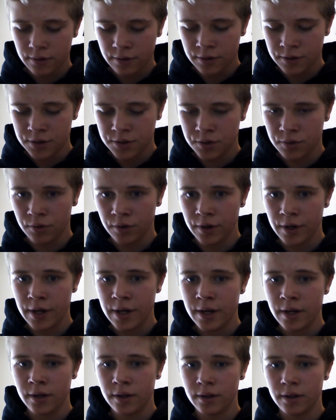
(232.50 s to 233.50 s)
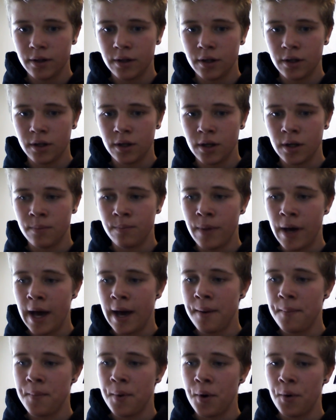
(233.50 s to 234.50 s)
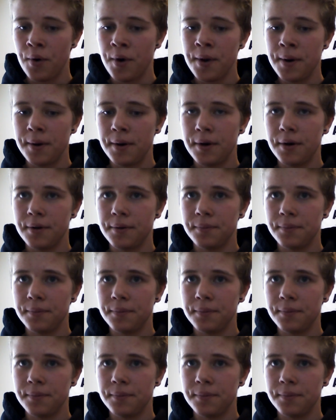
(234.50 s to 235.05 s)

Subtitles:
the story A Bat Poet.